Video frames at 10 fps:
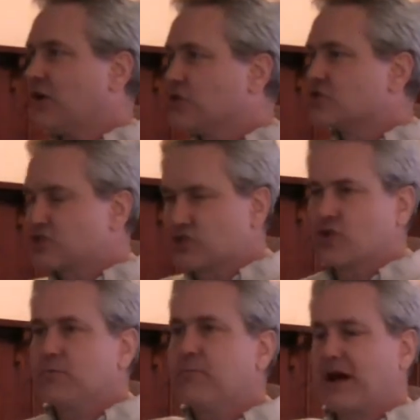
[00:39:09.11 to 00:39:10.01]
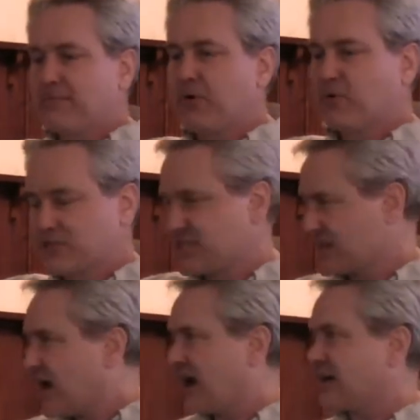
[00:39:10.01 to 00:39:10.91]
understood by both
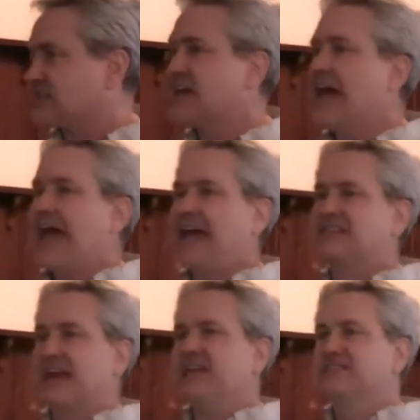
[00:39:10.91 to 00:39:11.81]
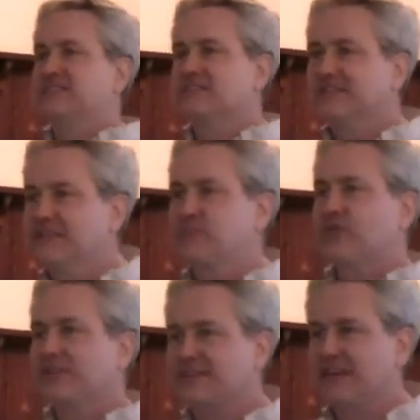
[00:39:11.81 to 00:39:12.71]
sides as a
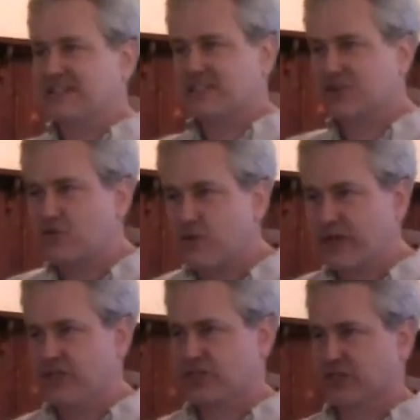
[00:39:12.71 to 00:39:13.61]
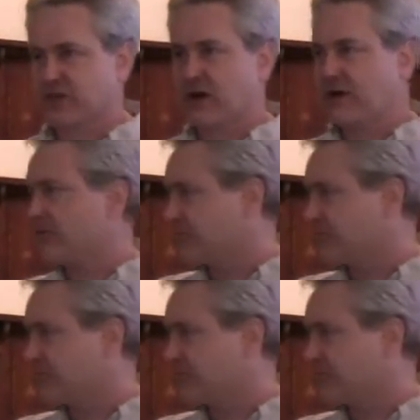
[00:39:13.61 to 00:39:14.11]
deliberate desecration of the